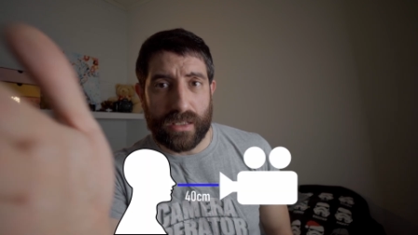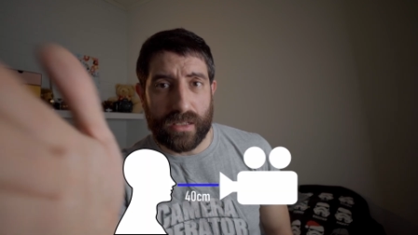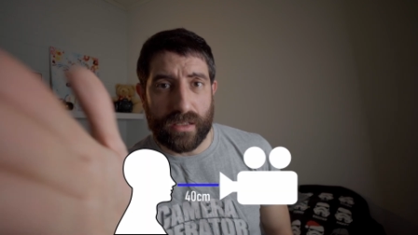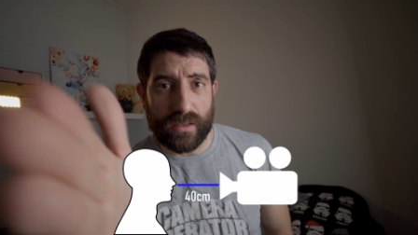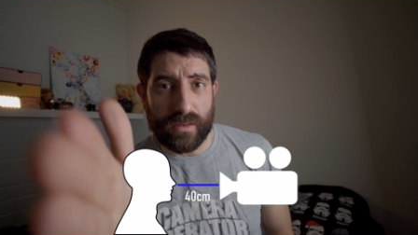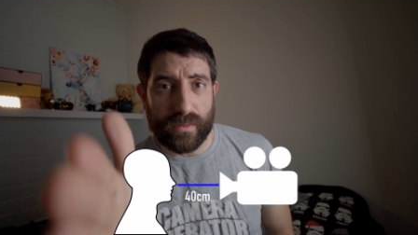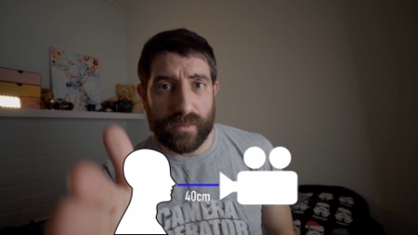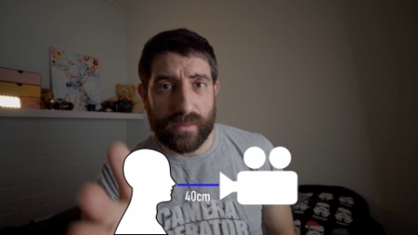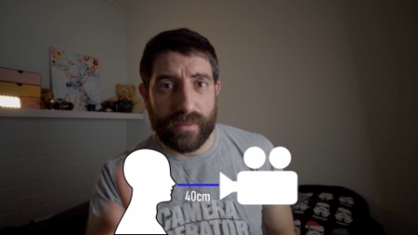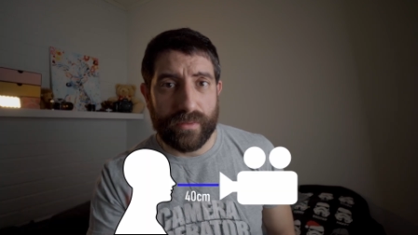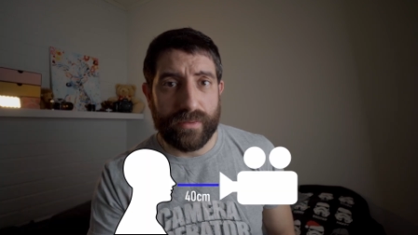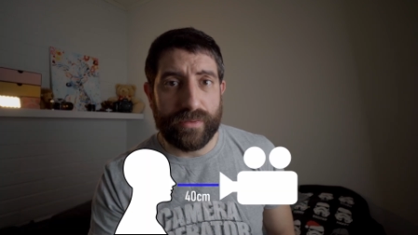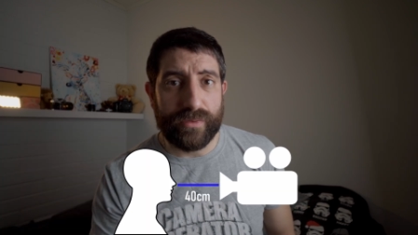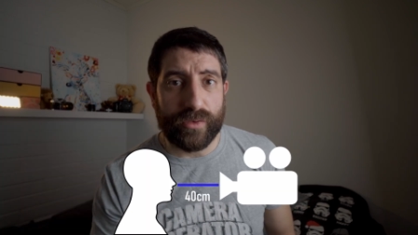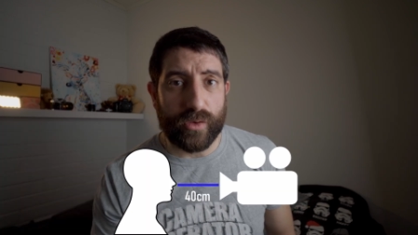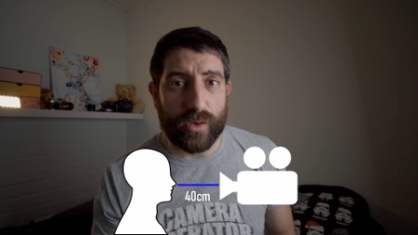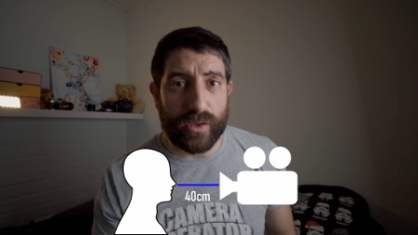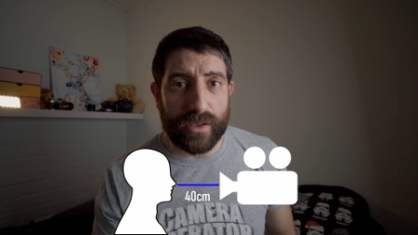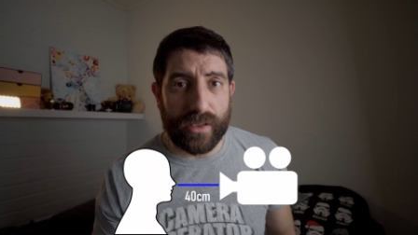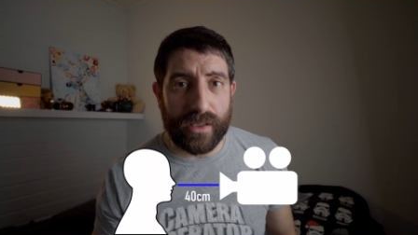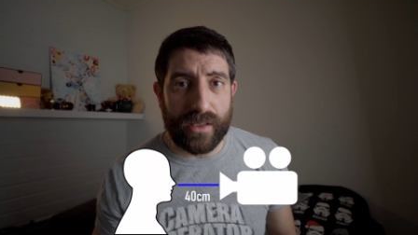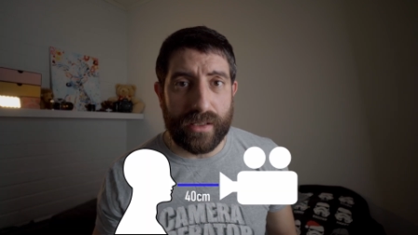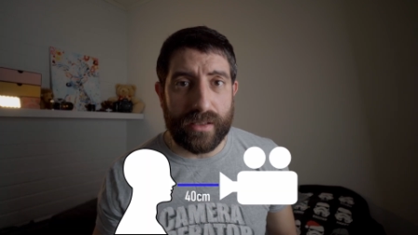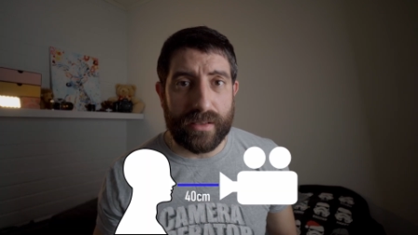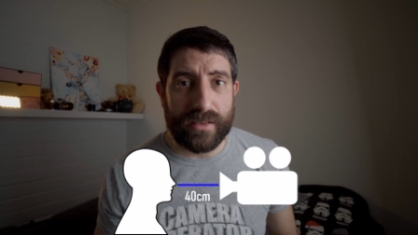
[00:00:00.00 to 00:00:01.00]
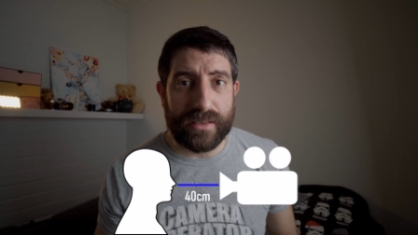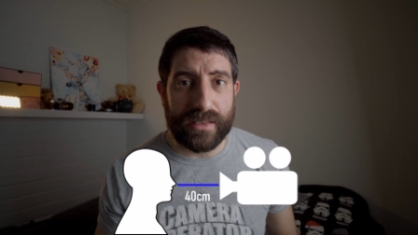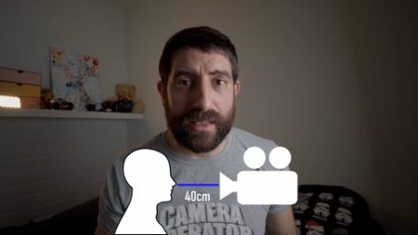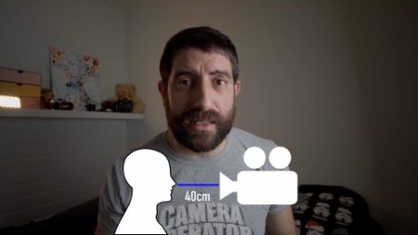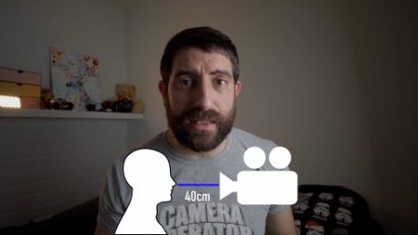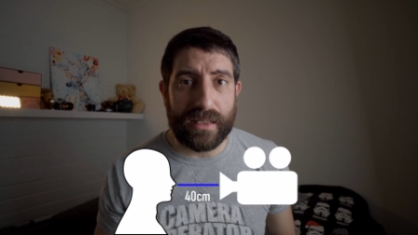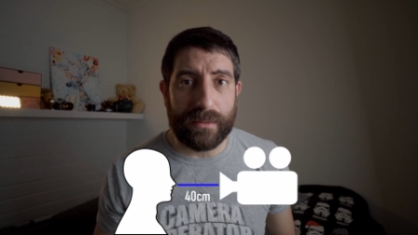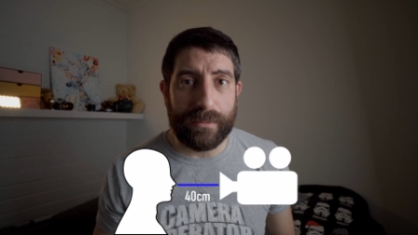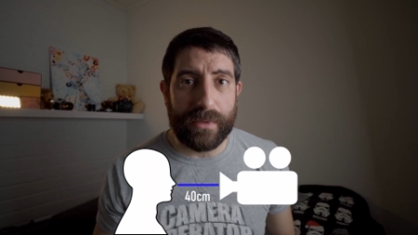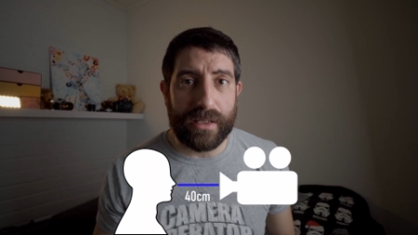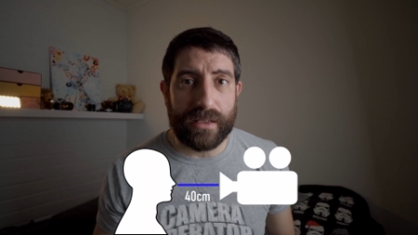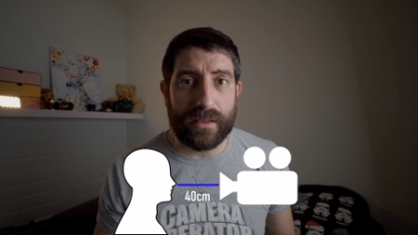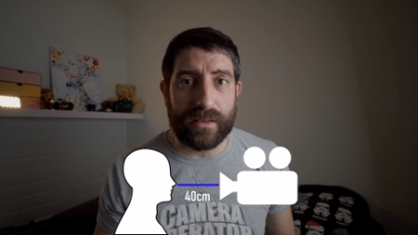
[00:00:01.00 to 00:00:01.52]
don't know, 40
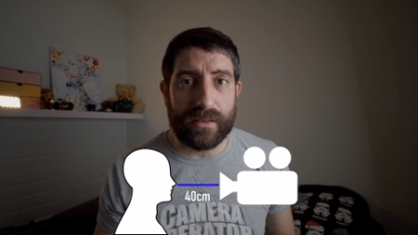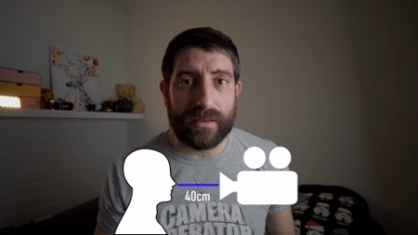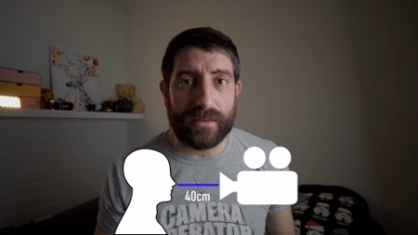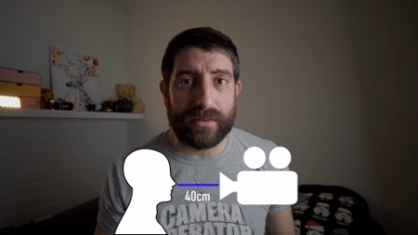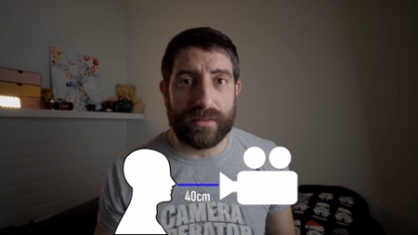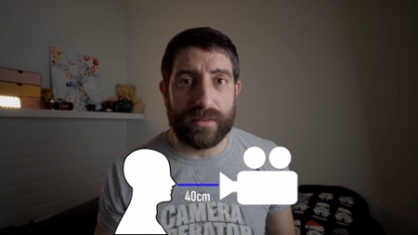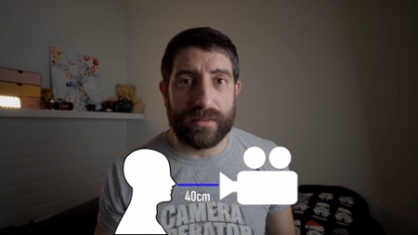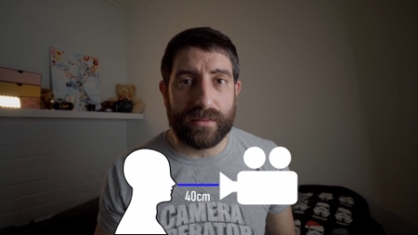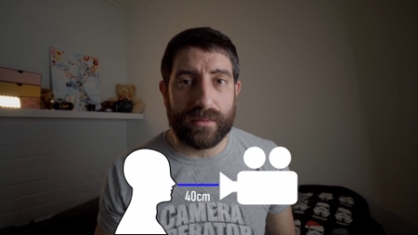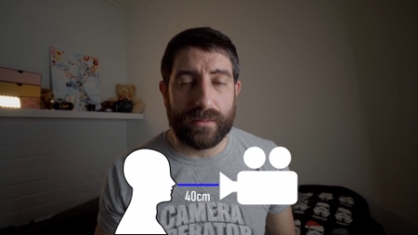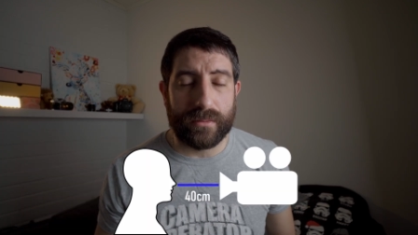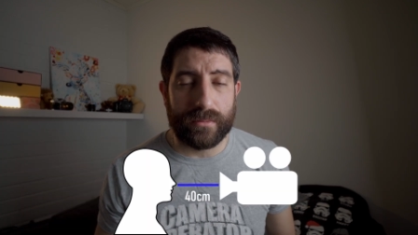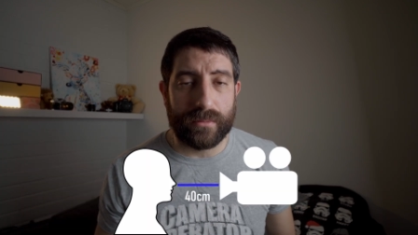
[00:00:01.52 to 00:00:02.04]
centimeters?